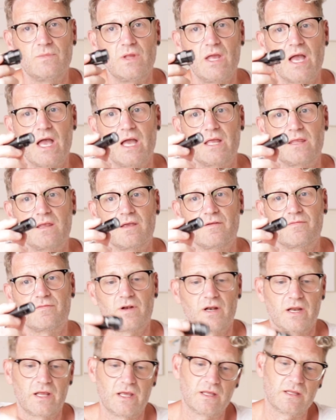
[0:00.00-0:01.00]
yeah,
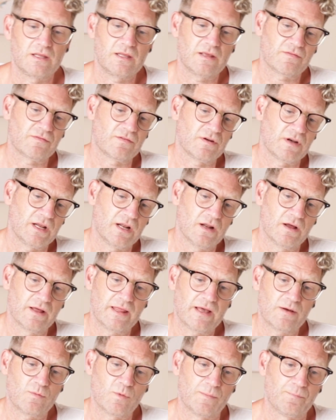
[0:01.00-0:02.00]
definitely like
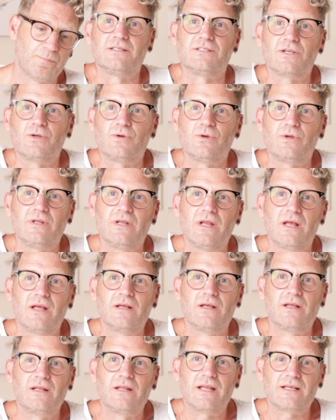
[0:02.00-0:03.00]
that one. So
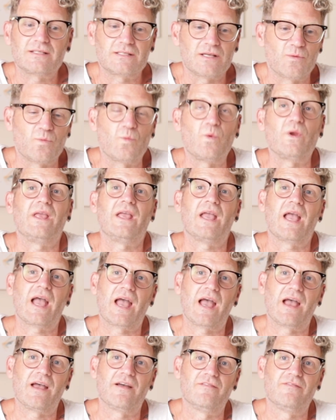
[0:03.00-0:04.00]
next up we
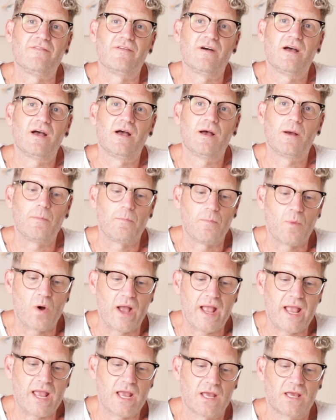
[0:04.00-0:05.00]
have
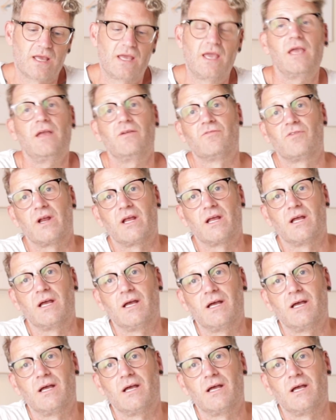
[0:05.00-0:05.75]
my key ring.